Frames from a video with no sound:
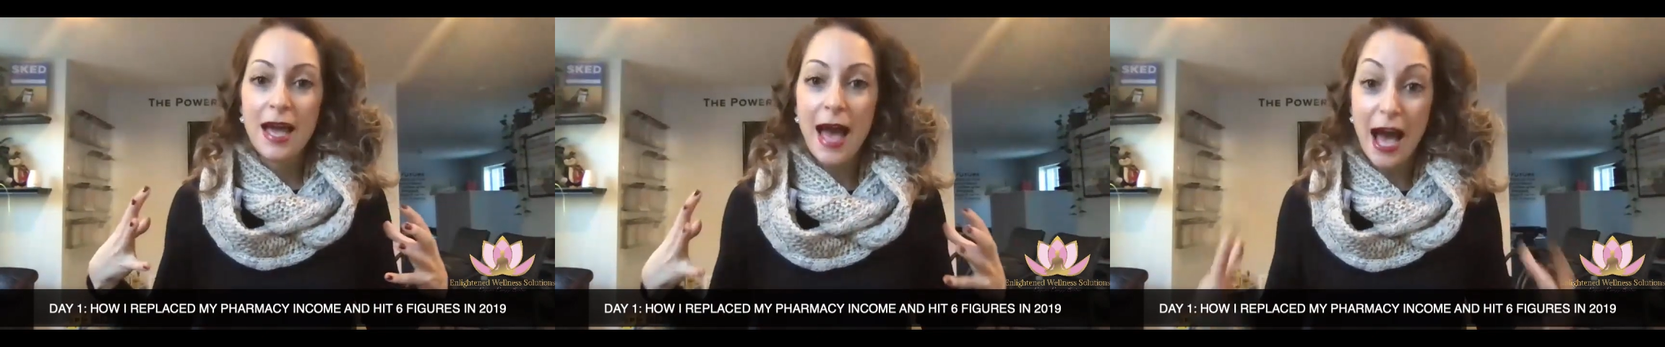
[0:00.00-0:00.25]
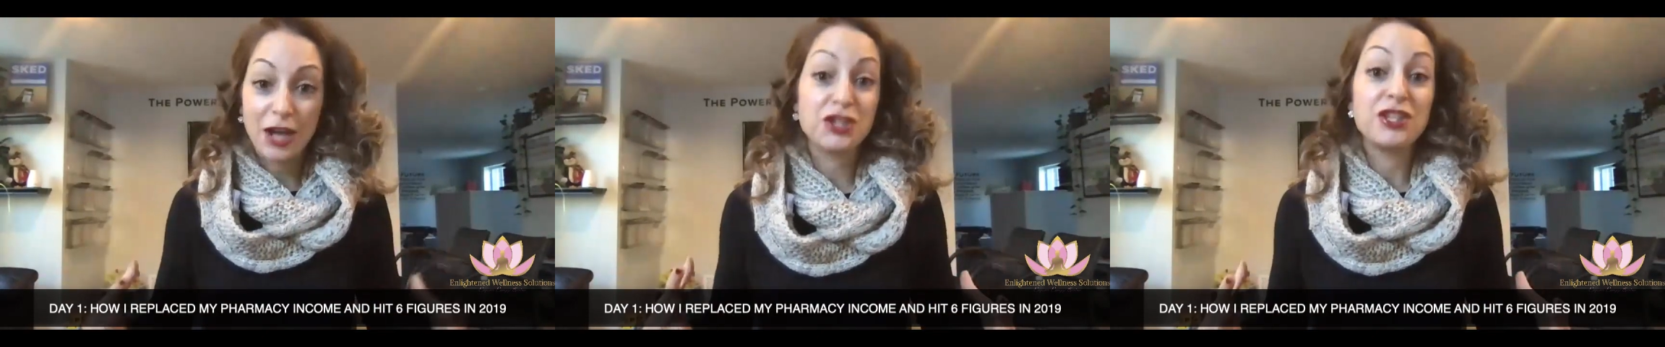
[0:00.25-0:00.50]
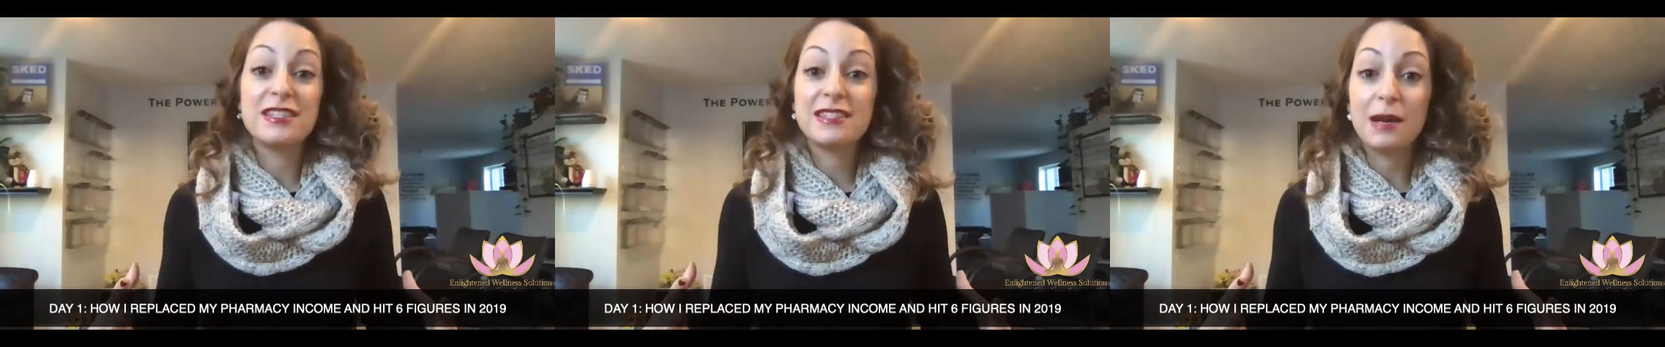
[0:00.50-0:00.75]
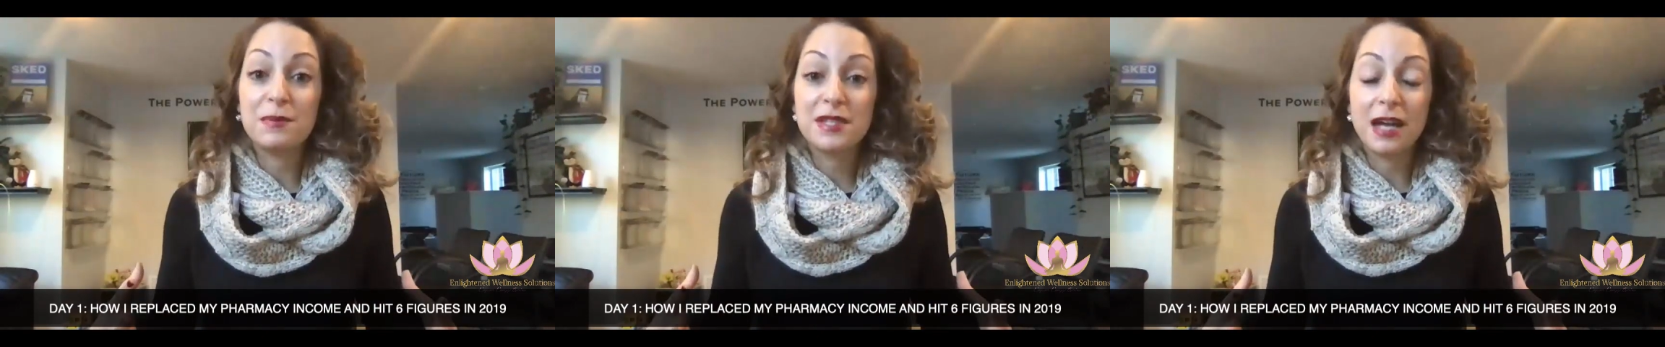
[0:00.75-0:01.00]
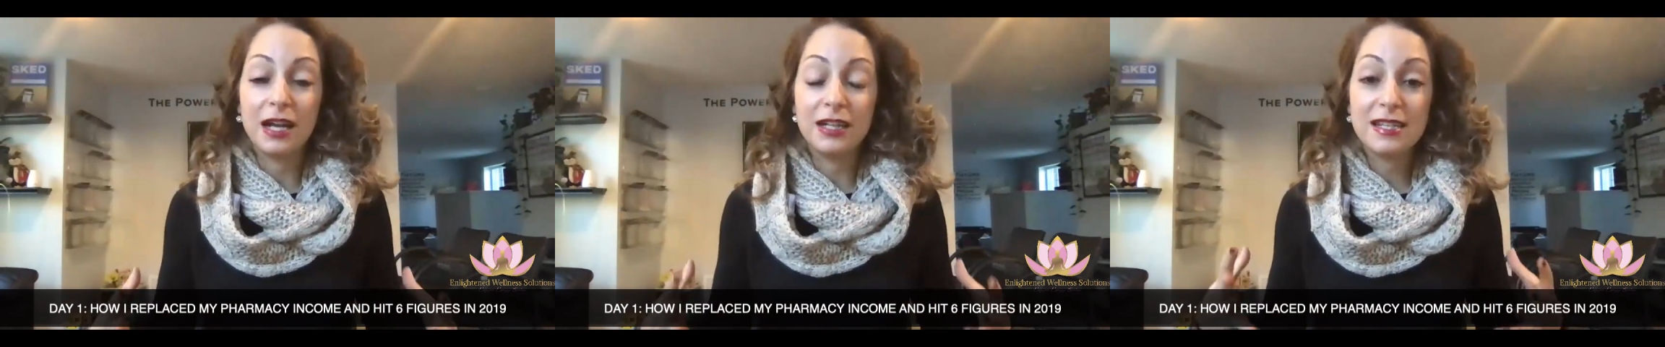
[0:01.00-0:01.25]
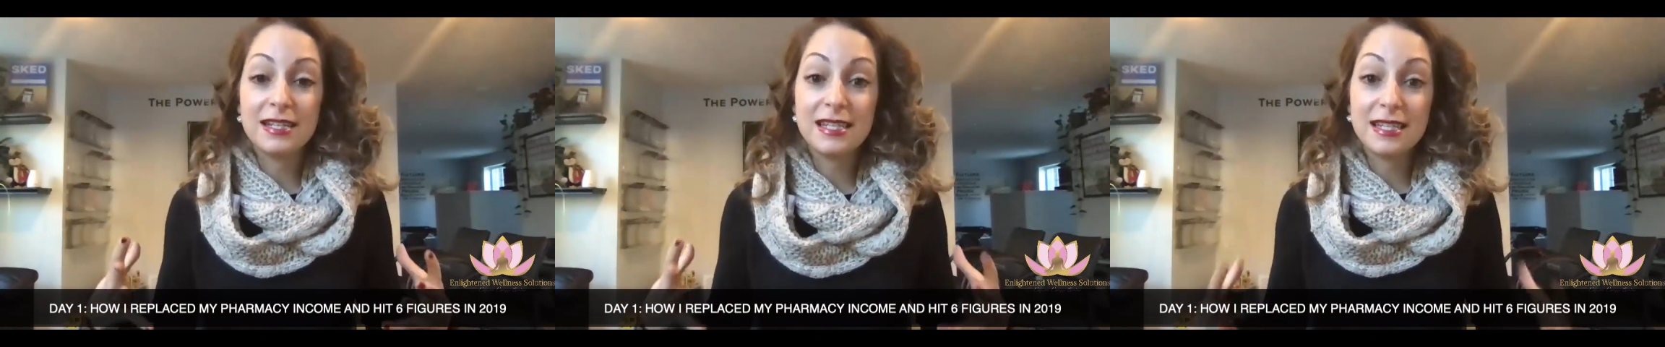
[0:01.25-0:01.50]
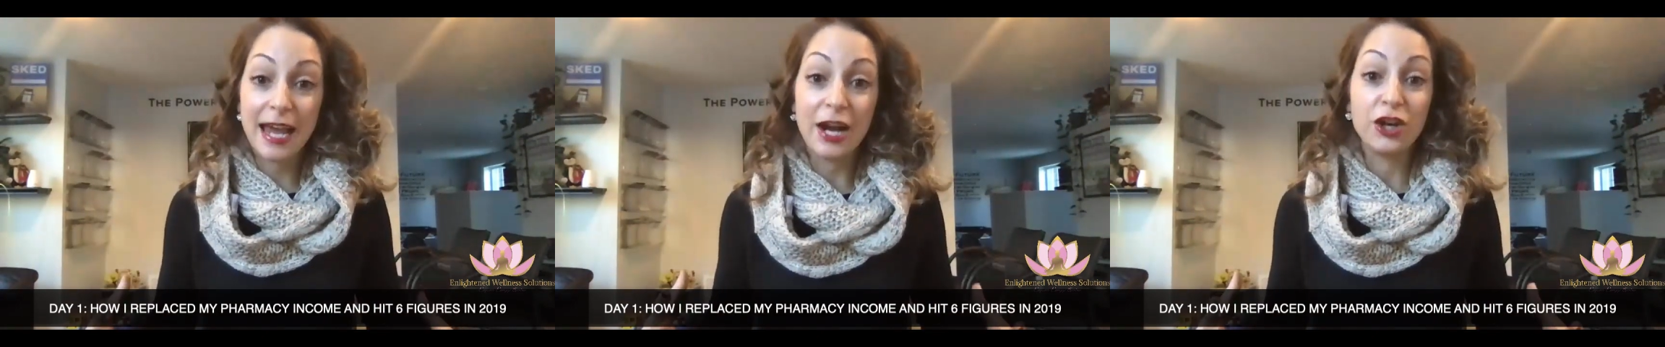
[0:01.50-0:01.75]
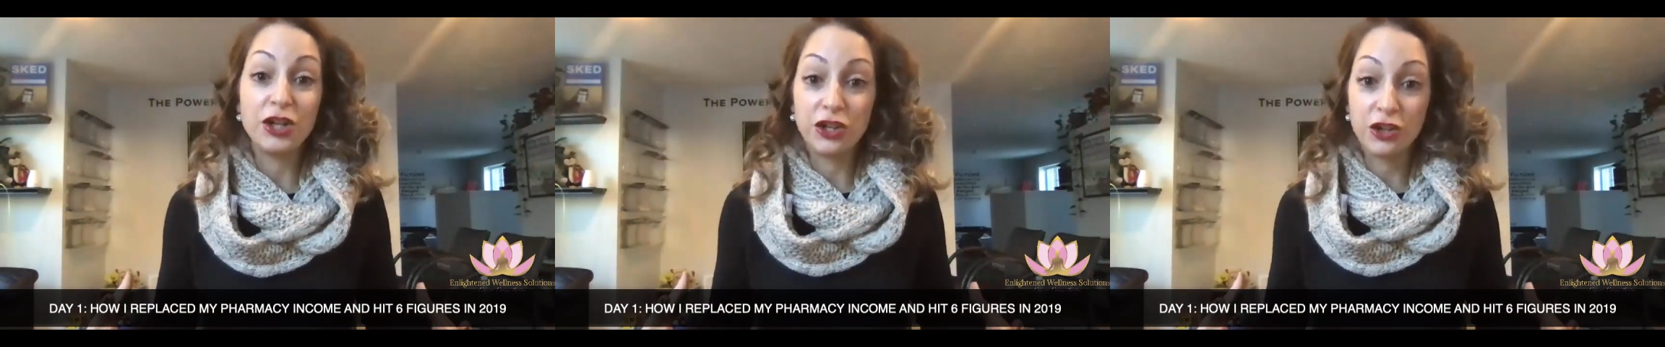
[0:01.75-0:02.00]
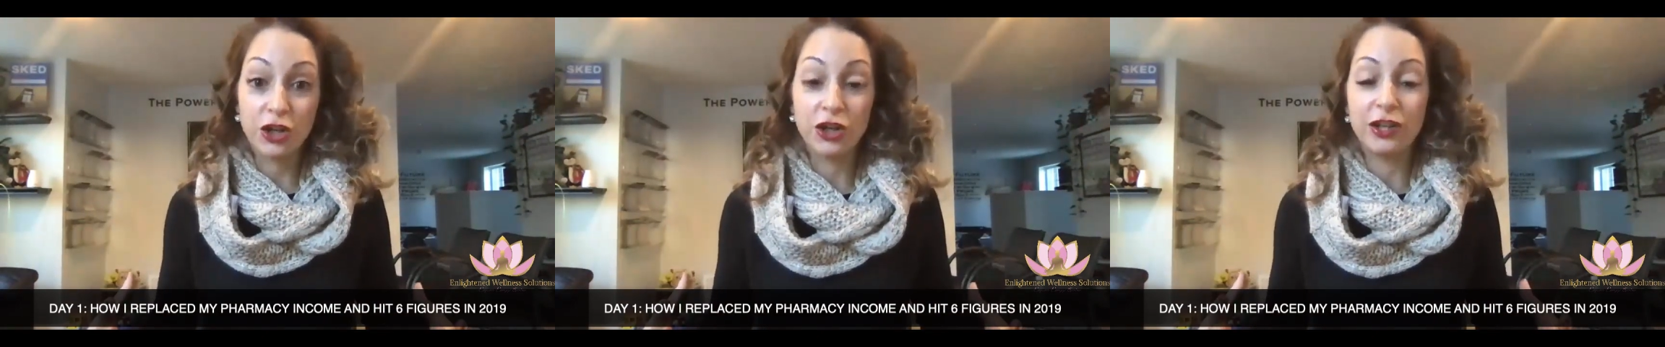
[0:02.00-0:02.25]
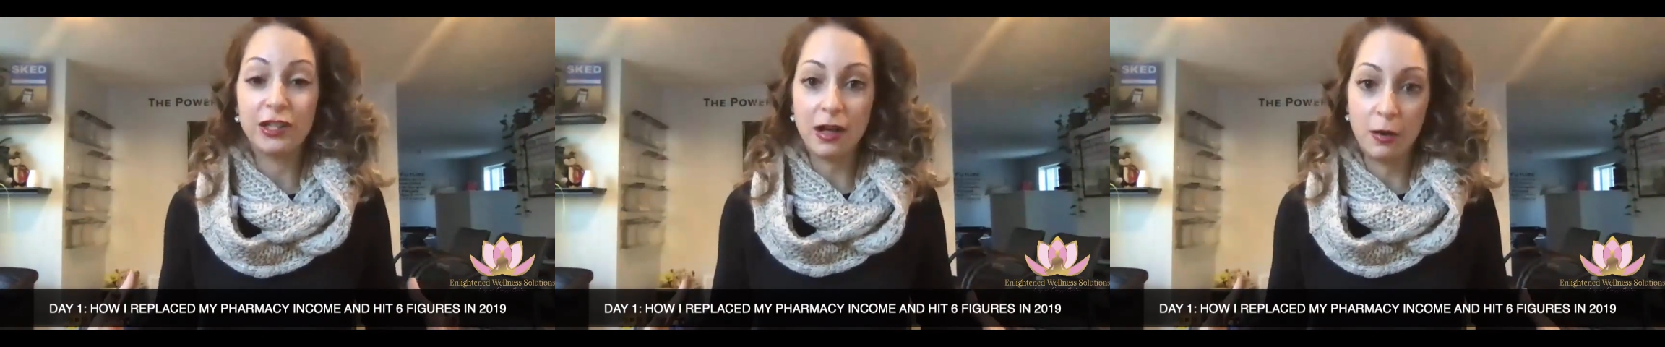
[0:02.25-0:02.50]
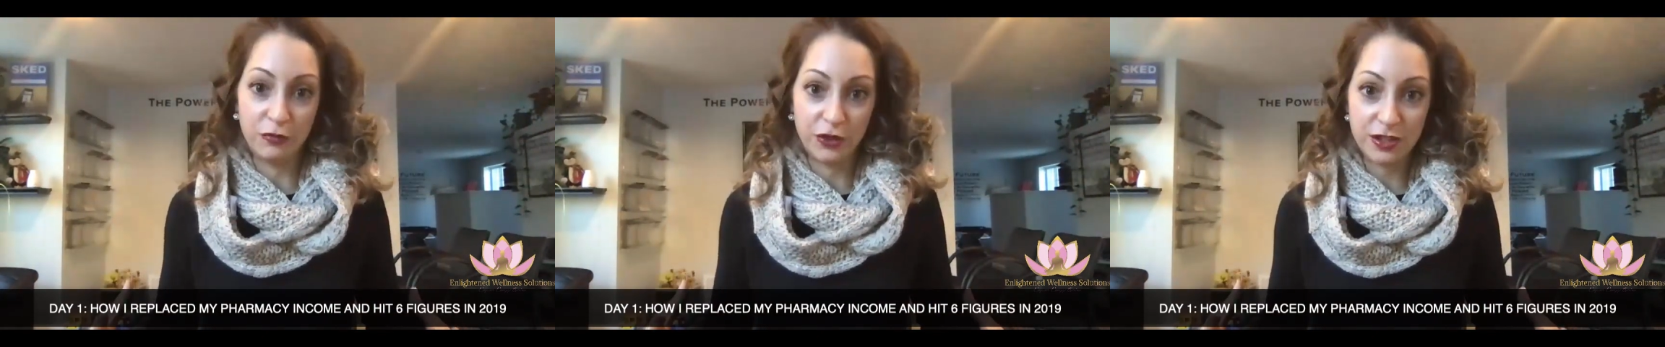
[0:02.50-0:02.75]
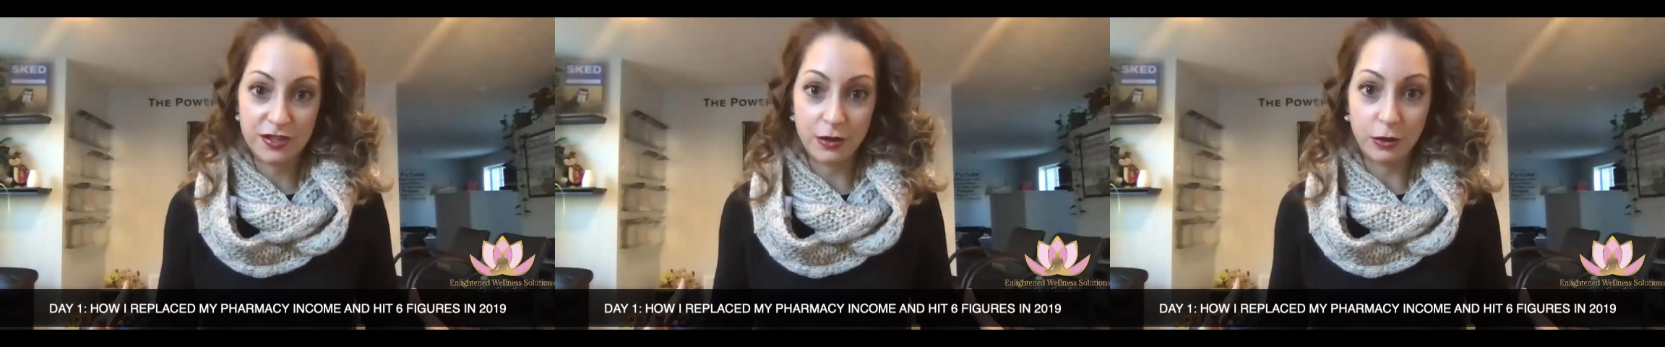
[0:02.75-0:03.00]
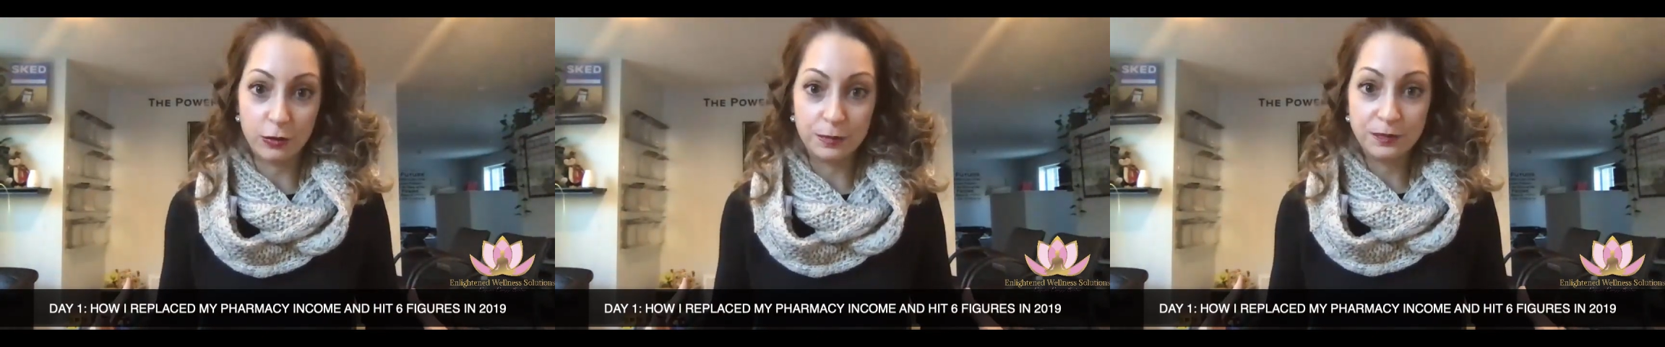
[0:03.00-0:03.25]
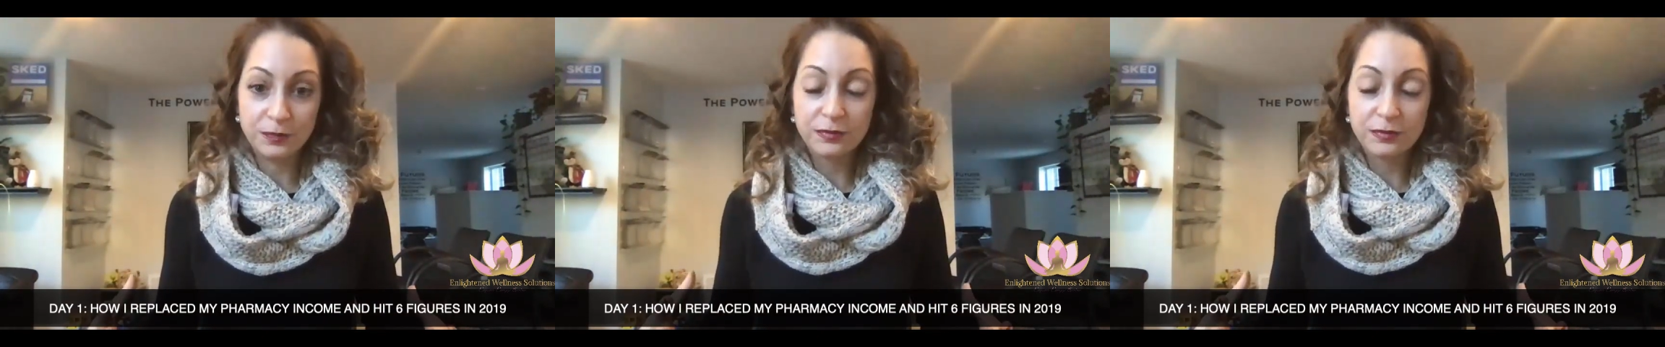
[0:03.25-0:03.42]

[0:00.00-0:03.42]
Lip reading: action steps that scare your current comfort zone.